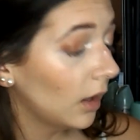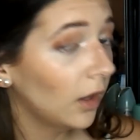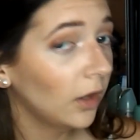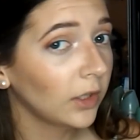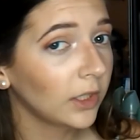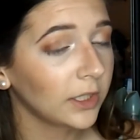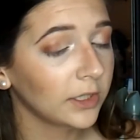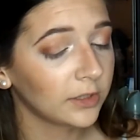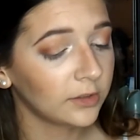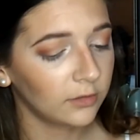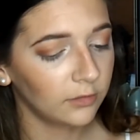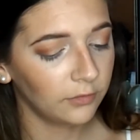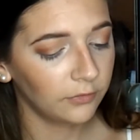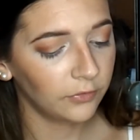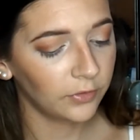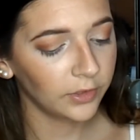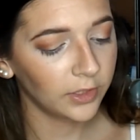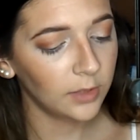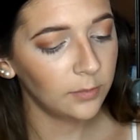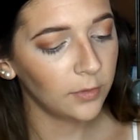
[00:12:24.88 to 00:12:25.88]
Okay, so
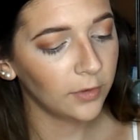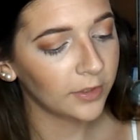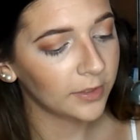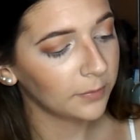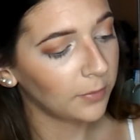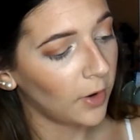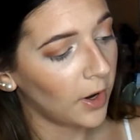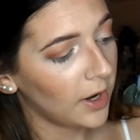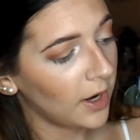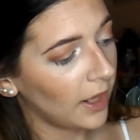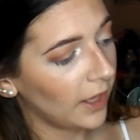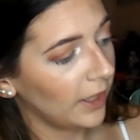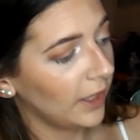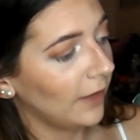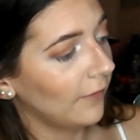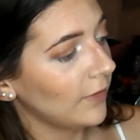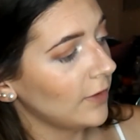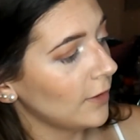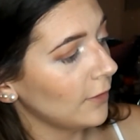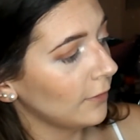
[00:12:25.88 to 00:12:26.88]
for the most part, I
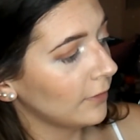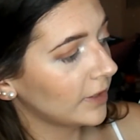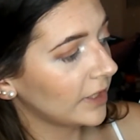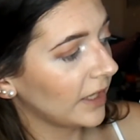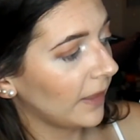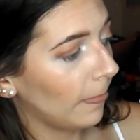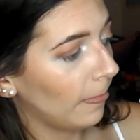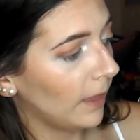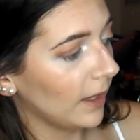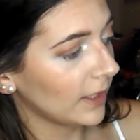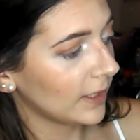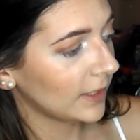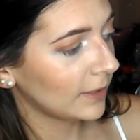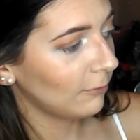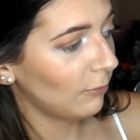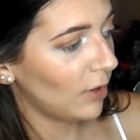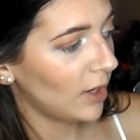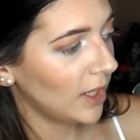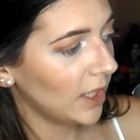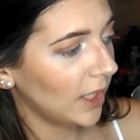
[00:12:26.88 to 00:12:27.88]
have used
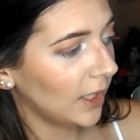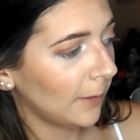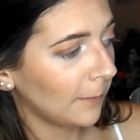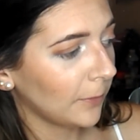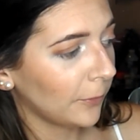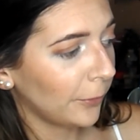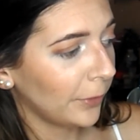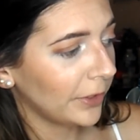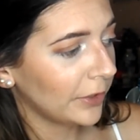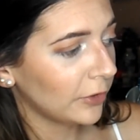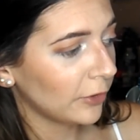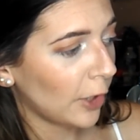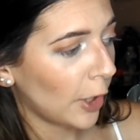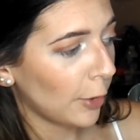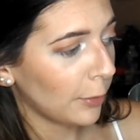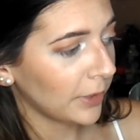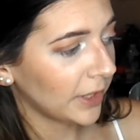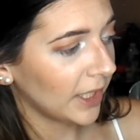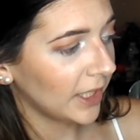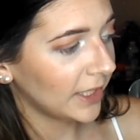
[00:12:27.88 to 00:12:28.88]
this one, and I'm going to
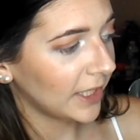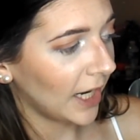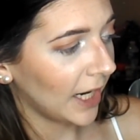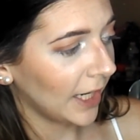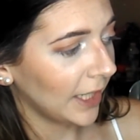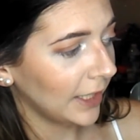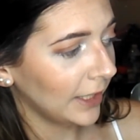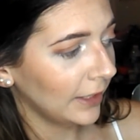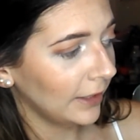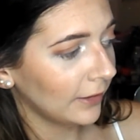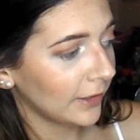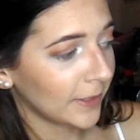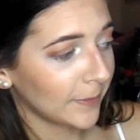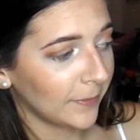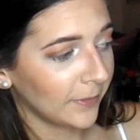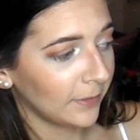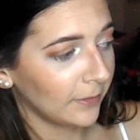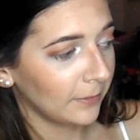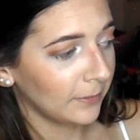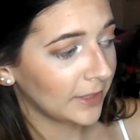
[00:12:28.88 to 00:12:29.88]
go with the
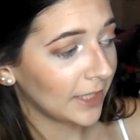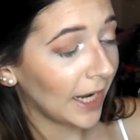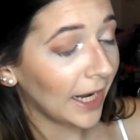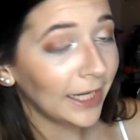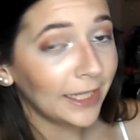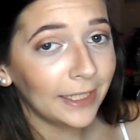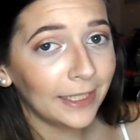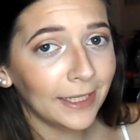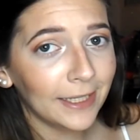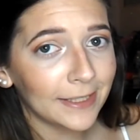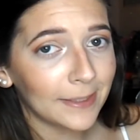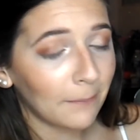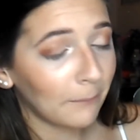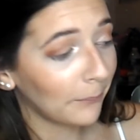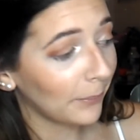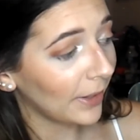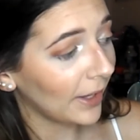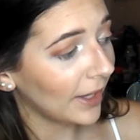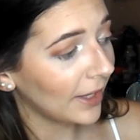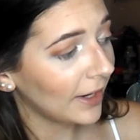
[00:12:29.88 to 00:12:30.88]
tiniest
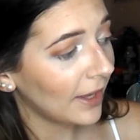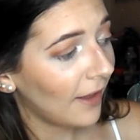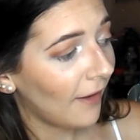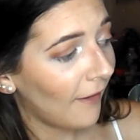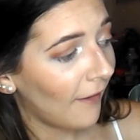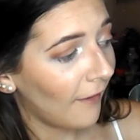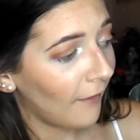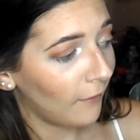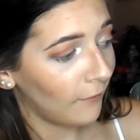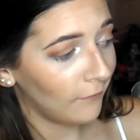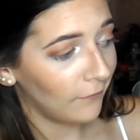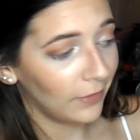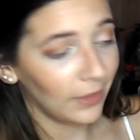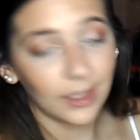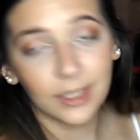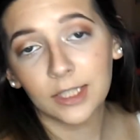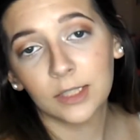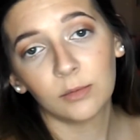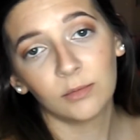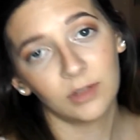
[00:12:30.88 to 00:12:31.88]
bit of
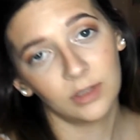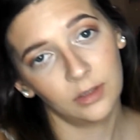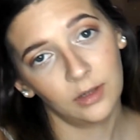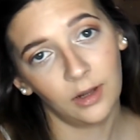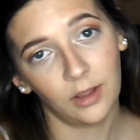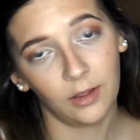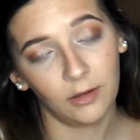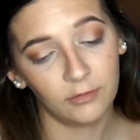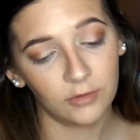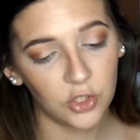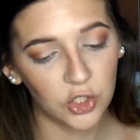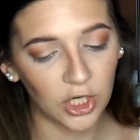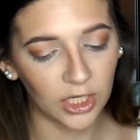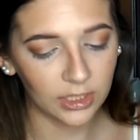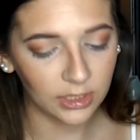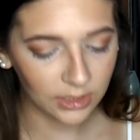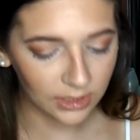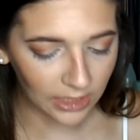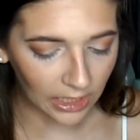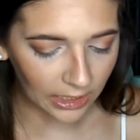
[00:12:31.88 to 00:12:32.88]
this one now,
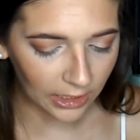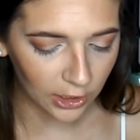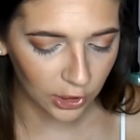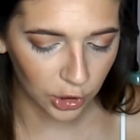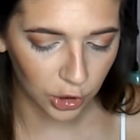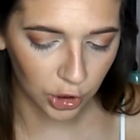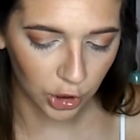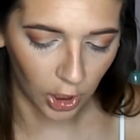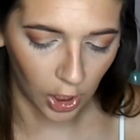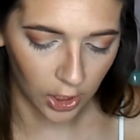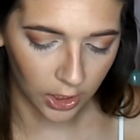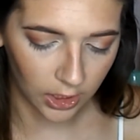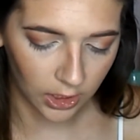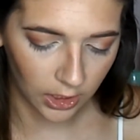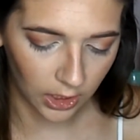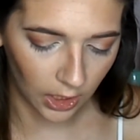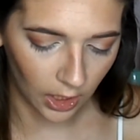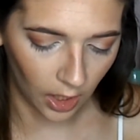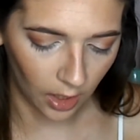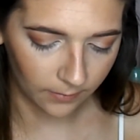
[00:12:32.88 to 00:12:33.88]
just to kind of
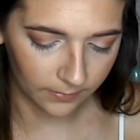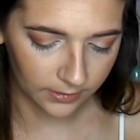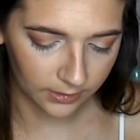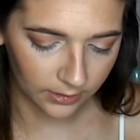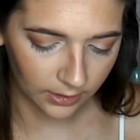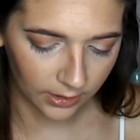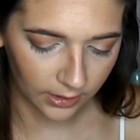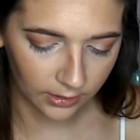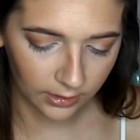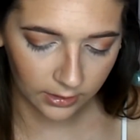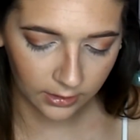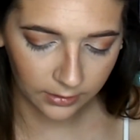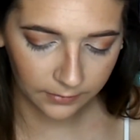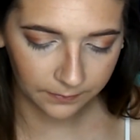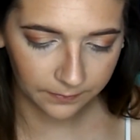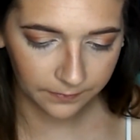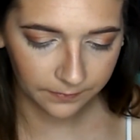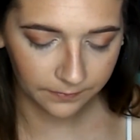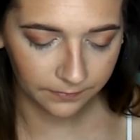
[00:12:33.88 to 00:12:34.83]
darken it up slightly.